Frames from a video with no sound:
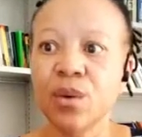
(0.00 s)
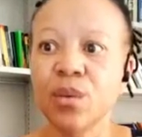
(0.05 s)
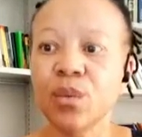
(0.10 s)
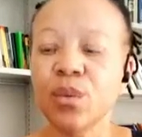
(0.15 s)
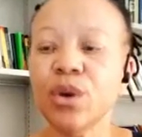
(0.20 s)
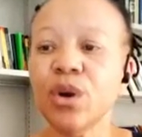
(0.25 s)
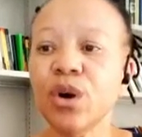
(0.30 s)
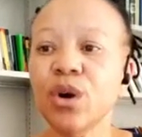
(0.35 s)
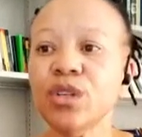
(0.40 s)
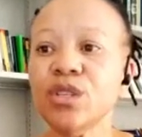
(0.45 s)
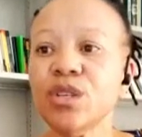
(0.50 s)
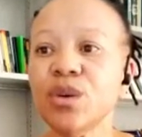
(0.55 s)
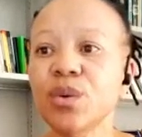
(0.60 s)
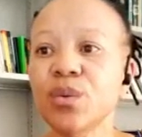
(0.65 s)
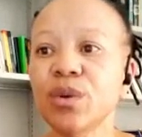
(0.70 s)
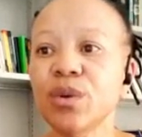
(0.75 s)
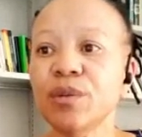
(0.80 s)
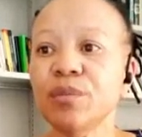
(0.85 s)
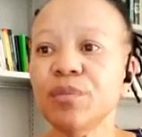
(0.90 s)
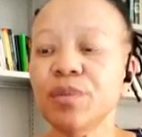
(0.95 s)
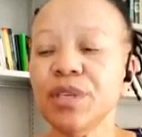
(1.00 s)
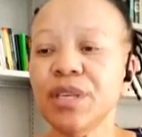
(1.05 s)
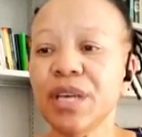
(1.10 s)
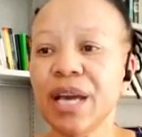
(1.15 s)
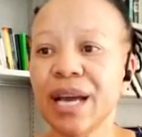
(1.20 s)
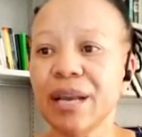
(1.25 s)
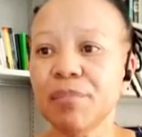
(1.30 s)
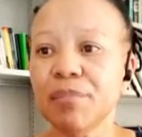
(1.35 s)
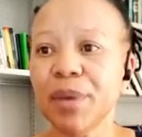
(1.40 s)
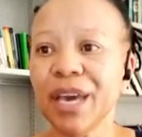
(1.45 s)
We also will be
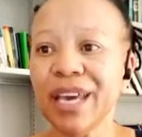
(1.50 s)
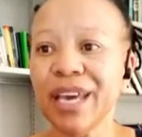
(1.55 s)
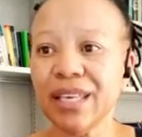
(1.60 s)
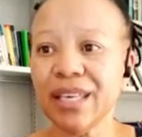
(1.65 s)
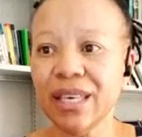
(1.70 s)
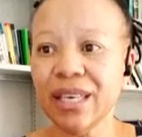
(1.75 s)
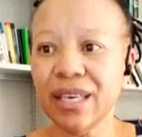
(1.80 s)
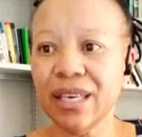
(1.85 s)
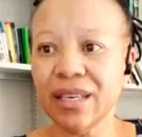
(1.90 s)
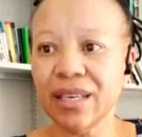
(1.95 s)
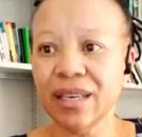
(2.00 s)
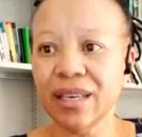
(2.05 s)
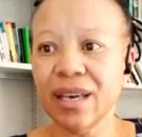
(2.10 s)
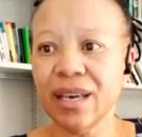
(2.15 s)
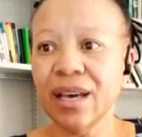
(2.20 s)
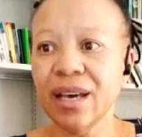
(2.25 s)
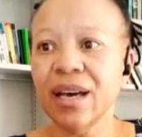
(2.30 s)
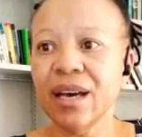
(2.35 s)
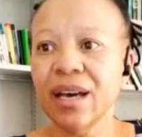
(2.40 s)
unpacking